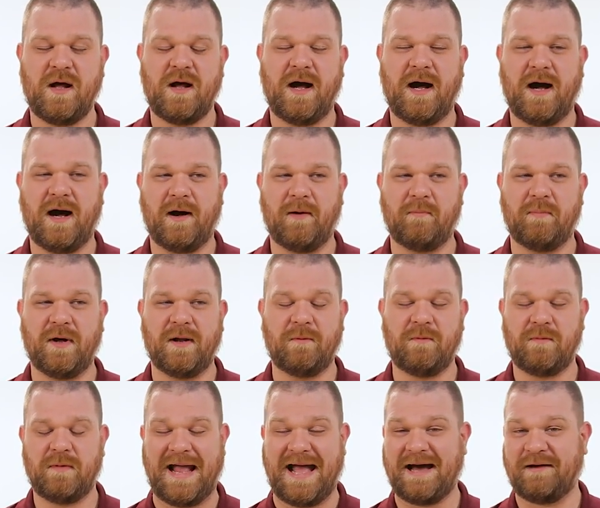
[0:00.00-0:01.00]
um,
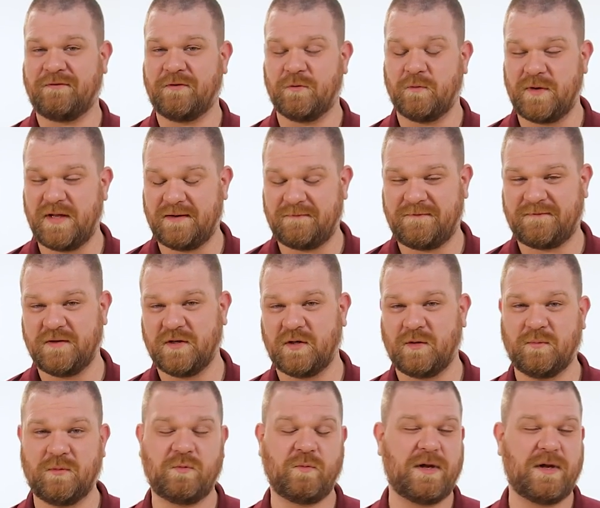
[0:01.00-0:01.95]
but after we had filmed,